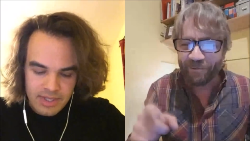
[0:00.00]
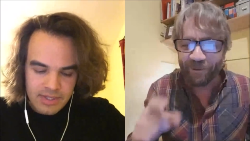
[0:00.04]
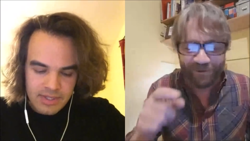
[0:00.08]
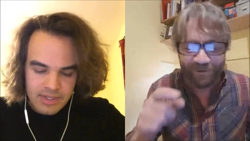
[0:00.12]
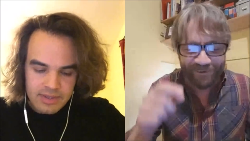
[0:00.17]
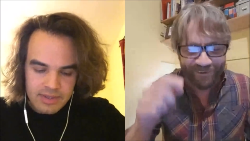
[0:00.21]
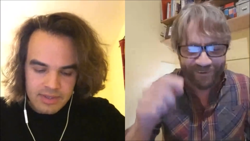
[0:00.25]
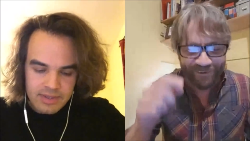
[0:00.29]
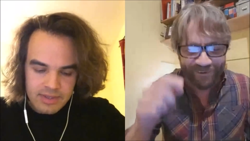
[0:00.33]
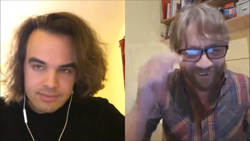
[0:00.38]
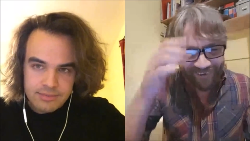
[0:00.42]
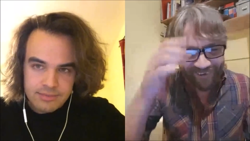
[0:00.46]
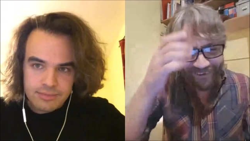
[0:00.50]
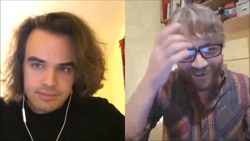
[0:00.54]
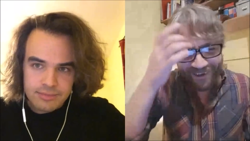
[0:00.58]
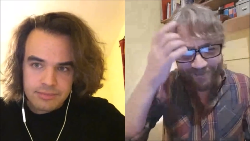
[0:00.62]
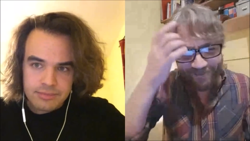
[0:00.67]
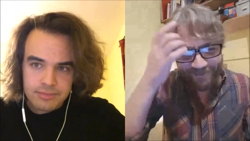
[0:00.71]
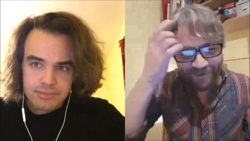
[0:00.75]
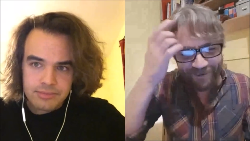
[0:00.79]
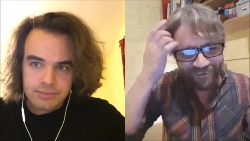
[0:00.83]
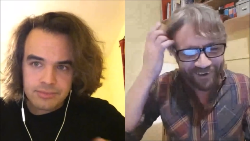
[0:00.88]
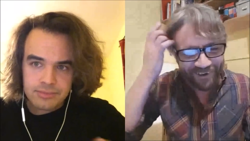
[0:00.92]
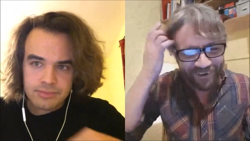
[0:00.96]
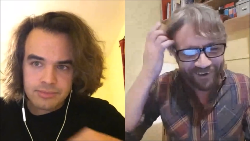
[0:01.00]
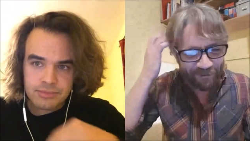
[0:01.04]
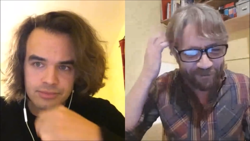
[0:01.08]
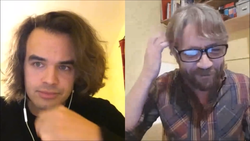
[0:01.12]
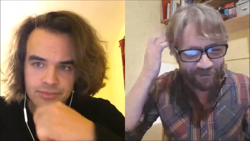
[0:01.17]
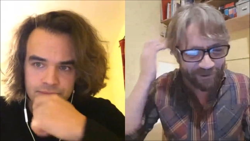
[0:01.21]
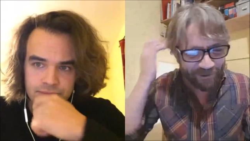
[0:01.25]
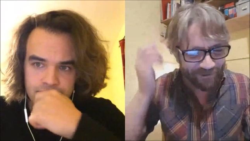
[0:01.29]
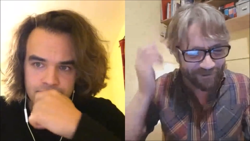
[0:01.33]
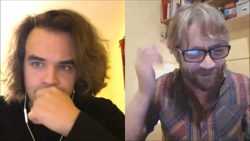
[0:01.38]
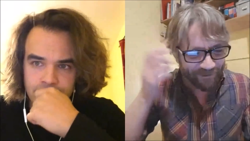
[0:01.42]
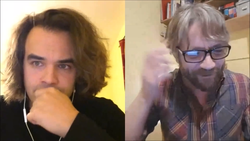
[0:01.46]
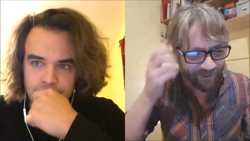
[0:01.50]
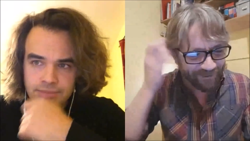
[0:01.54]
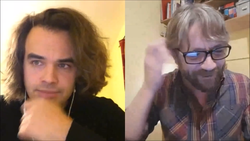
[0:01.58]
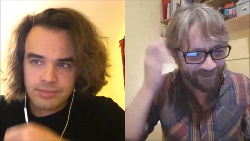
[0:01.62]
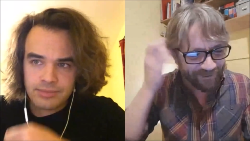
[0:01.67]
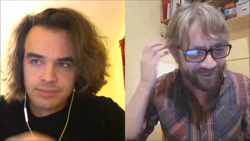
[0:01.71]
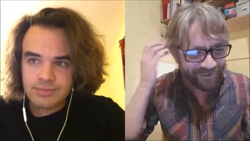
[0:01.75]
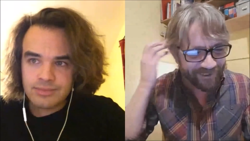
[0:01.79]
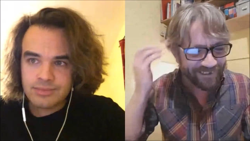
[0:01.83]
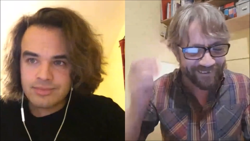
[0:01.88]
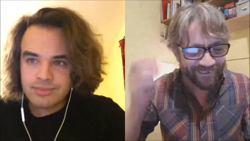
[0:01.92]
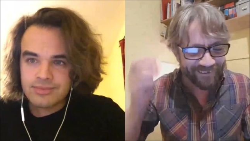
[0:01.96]
Speaker 1: that's watching this, anybody that
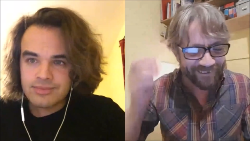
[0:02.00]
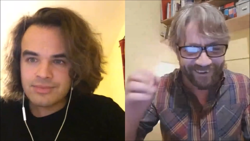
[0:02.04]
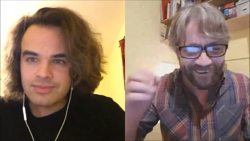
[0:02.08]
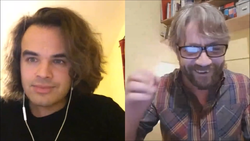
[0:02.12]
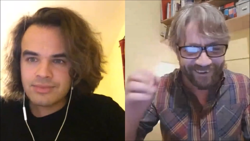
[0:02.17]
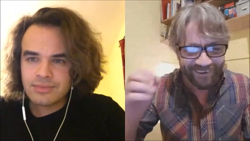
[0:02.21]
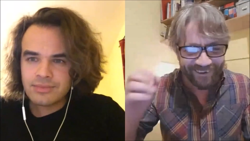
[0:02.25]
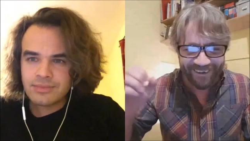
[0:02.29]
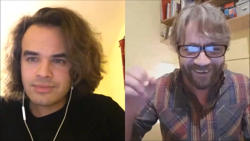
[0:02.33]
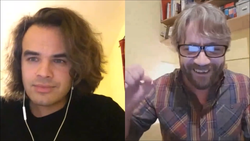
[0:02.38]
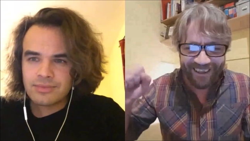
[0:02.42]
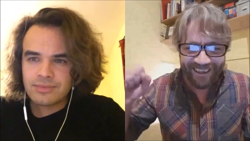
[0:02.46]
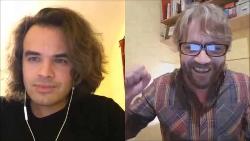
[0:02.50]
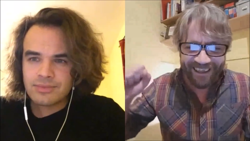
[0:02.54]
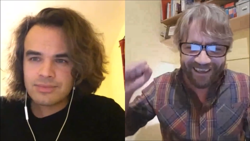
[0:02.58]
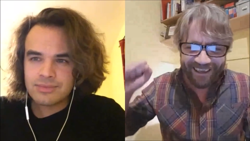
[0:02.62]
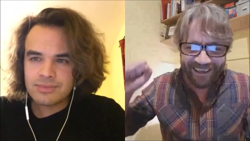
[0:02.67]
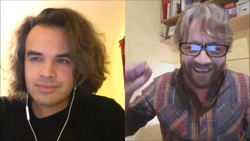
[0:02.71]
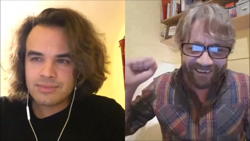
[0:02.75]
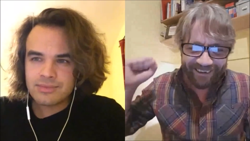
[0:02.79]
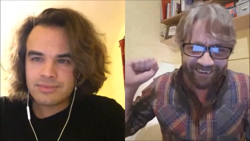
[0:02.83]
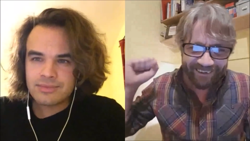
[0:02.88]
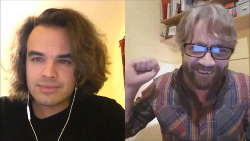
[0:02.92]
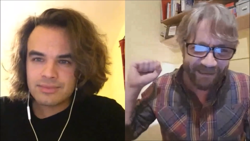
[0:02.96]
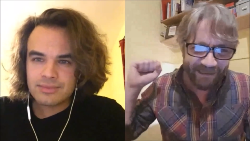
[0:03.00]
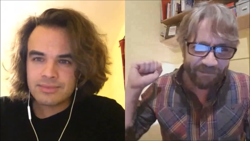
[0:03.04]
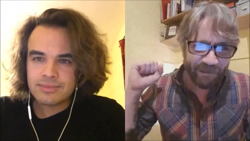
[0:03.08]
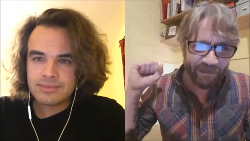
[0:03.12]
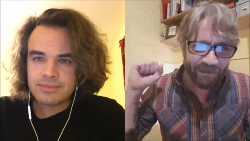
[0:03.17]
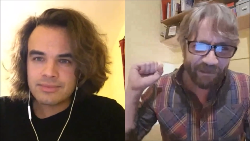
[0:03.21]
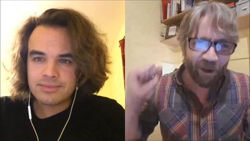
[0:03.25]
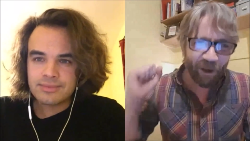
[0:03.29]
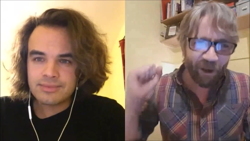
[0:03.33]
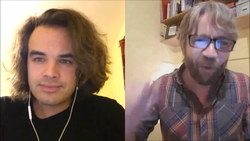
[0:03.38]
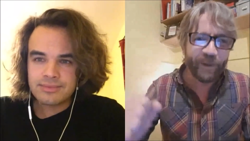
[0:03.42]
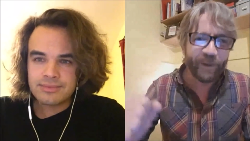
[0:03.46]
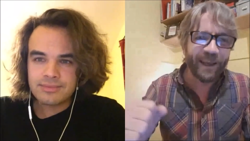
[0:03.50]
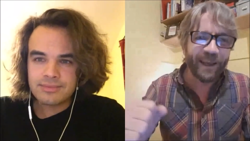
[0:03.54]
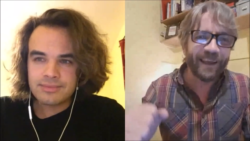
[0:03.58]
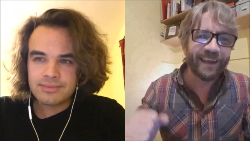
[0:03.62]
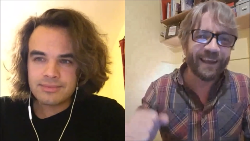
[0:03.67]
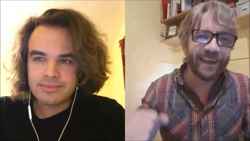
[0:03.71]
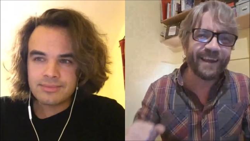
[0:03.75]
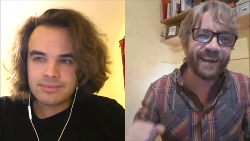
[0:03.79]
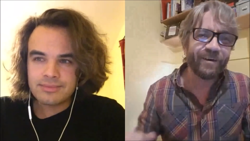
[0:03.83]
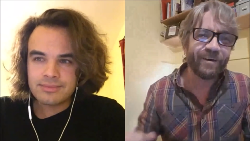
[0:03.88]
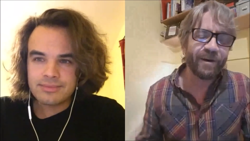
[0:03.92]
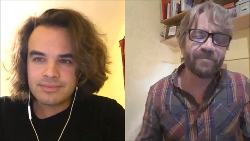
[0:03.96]
agrees with us, you need to keep
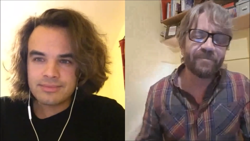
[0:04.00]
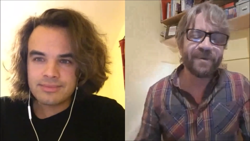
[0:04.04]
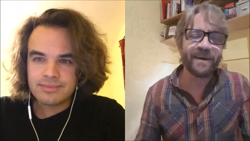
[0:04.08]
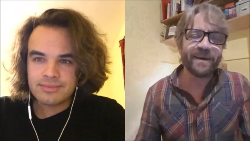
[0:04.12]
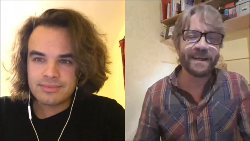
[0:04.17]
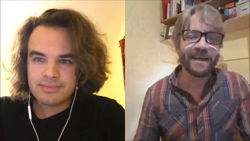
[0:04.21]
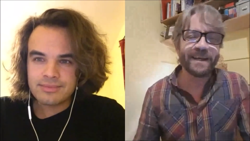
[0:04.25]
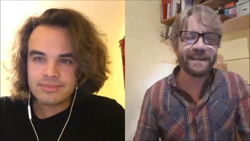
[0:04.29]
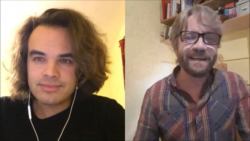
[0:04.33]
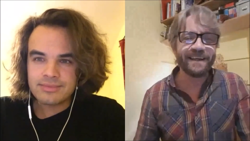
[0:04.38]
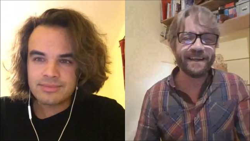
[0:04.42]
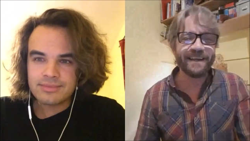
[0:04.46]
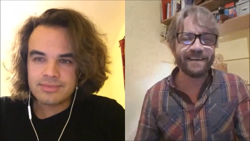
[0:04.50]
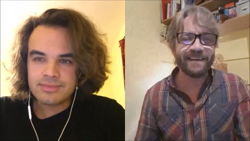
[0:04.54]
lobbying your MP.